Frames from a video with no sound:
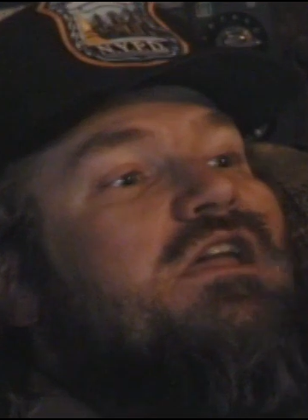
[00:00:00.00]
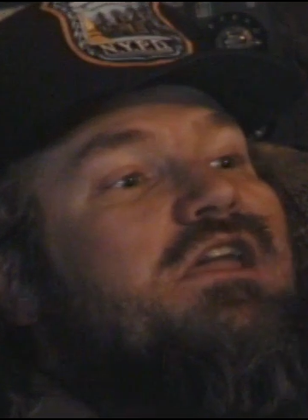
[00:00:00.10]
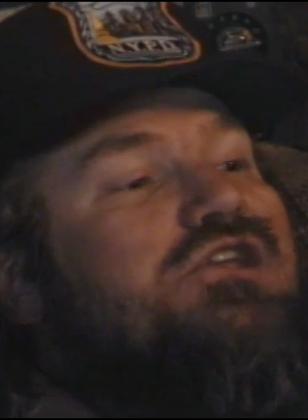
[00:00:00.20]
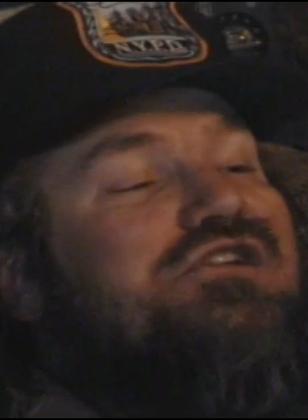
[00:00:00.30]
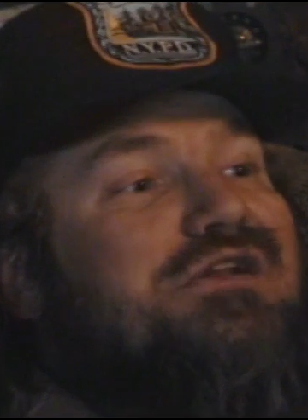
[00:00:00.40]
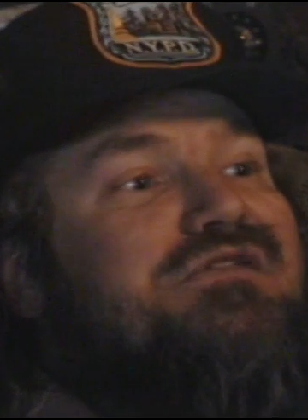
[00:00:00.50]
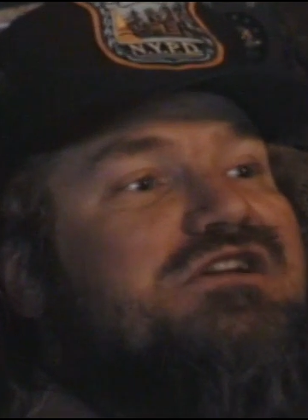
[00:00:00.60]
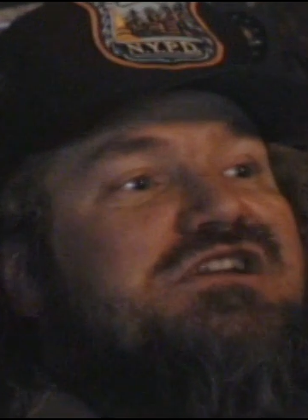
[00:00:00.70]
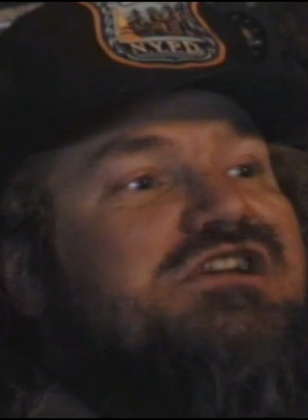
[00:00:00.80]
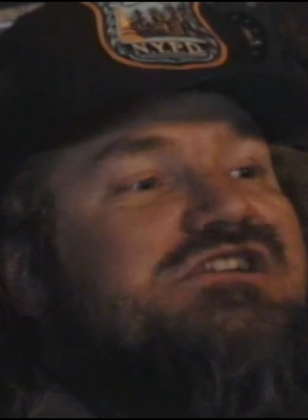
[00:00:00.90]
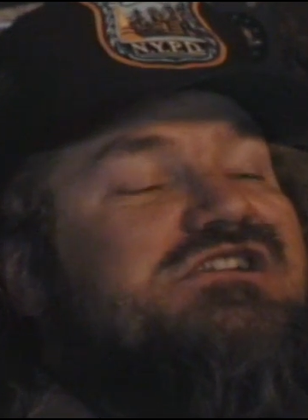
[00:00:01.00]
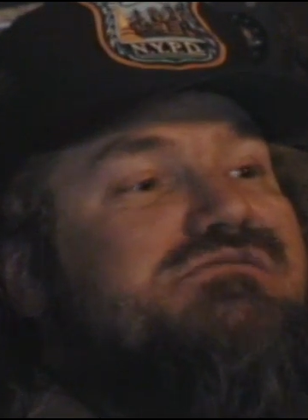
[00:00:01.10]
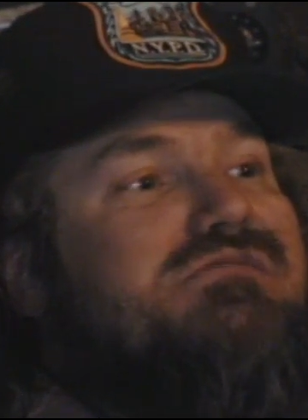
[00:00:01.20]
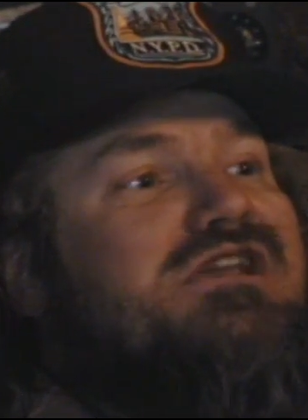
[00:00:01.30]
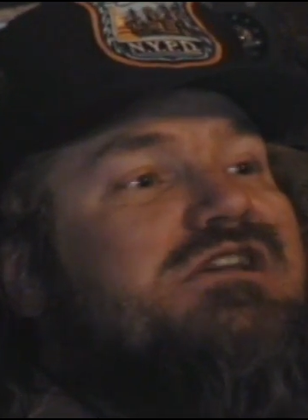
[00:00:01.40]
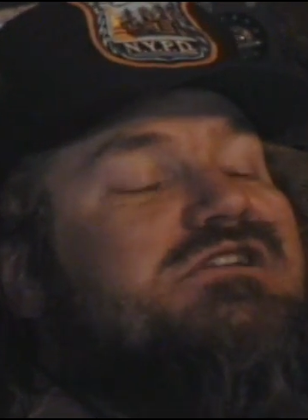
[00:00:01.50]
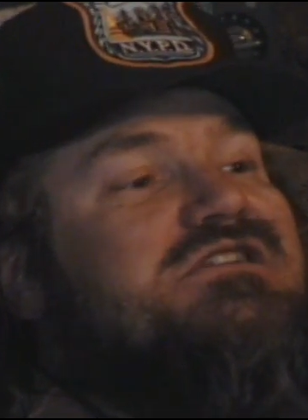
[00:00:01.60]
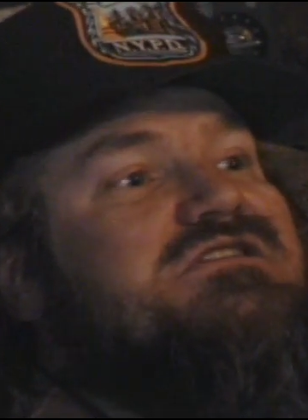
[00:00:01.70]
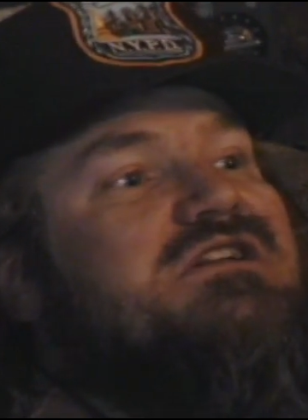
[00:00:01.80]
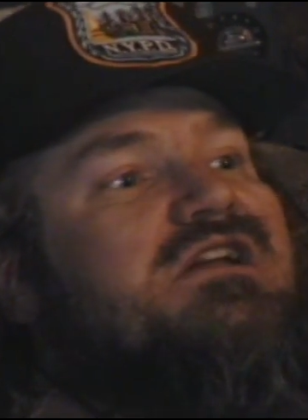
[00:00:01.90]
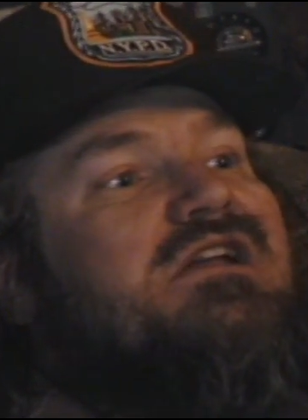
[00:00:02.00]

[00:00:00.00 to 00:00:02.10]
He used fictitious means